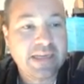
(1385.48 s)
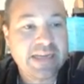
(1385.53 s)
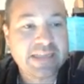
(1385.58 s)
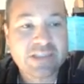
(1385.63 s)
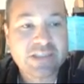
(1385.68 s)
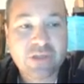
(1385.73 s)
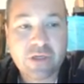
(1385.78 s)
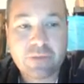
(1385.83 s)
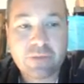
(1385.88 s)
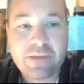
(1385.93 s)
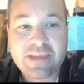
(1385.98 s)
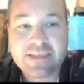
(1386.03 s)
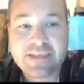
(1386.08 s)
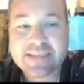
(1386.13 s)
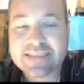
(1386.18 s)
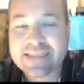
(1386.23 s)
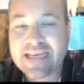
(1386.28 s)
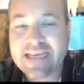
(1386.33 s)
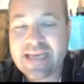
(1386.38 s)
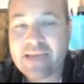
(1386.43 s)
It's going to be the
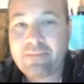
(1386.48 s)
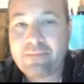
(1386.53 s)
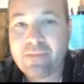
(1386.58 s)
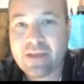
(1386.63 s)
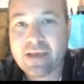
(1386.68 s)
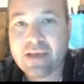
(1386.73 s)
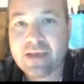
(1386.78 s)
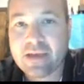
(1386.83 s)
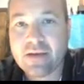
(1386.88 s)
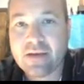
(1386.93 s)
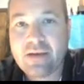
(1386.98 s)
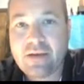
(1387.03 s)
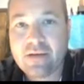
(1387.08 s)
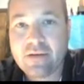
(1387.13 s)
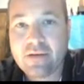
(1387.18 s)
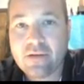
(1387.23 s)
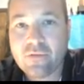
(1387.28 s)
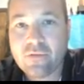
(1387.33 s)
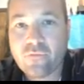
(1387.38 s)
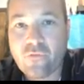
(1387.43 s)
same then
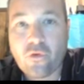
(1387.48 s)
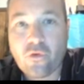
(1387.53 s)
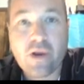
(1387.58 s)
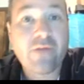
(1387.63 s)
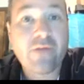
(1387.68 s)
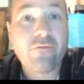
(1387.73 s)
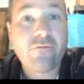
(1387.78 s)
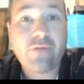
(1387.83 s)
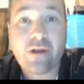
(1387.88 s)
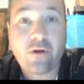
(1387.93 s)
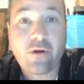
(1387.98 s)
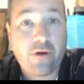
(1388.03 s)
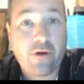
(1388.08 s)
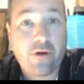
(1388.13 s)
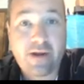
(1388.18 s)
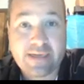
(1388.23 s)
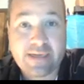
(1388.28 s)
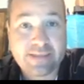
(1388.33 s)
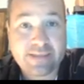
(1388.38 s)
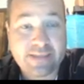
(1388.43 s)
for every
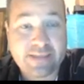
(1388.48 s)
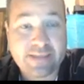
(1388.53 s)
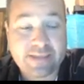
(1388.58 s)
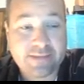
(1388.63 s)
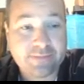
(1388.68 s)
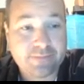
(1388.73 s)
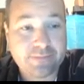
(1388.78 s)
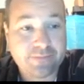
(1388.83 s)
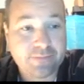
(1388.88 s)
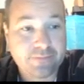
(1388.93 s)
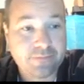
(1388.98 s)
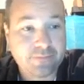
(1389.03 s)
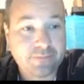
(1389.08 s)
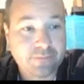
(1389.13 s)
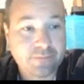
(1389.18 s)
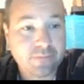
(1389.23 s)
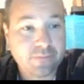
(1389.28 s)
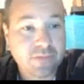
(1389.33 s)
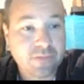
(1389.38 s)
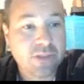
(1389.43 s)
current asset.
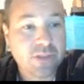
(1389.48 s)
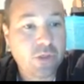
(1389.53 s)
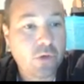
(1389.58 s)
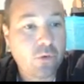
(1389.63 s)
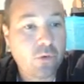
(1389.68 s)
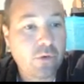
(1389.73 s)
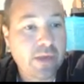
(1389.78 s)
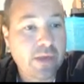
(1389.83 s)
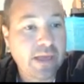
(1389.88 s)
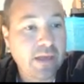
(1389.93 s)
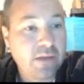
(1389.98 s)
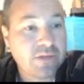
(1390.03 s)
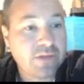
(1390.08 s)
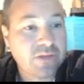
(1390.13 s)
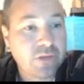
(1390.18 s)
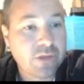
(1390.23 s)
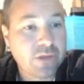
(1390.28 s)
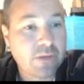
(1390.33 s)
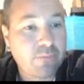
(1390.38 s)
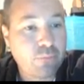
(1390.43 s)
So, okay,
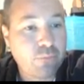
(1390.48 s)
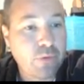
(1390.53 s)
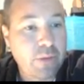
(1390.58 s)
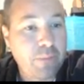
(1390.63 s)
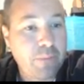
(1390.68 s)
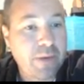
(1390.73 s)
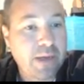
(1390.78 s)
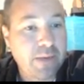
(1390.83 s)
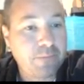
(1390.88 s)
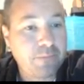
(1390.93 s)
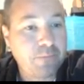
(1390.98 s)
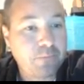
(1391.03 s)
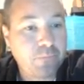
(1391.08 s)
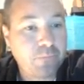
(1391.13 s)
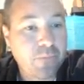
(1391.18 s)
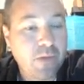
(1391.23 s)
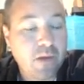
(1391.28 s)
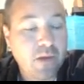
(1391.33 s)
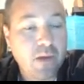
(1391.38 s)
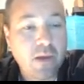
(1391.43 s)
let's look at prepaid.
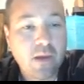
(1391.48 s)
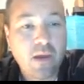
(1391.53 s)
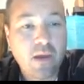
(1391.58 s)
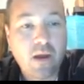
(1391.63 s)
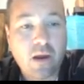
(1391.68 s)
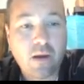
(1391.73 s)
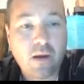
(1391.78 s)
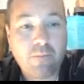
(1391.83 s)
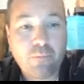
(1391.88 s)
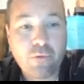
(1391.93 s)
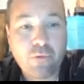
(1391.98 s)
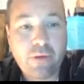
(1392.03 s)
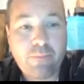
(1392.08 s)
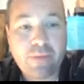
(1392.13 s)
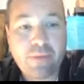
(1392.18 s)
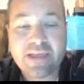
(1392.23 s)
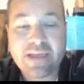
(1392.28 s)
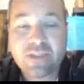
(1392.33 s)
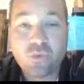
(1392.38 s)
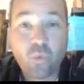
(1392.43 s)
Our
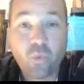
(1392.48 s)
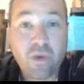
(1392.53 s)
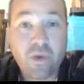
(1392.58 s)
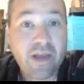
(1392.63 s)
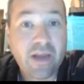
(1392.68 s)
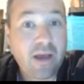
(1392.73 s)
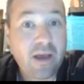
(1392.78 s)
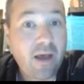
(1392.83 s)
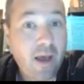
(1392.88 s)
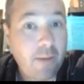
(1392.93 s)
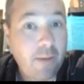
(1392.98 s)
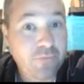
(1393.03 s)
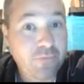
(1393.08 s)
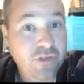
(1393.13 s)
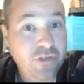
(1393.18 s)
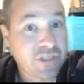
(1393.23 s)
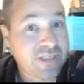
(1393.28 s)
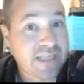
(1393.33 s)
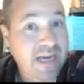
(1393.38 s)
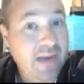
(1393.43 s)
prepaids went up,
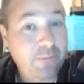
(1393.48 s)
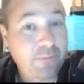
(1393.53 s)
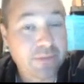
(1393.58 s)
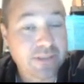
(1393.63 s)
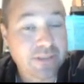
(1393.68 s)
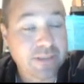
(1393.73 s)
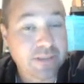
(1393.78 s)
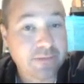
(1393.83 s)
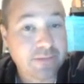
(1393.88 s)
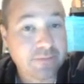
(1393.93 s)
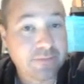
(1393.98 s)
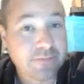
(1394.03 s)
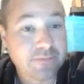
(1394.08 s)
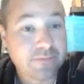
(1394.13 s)
just the opposite.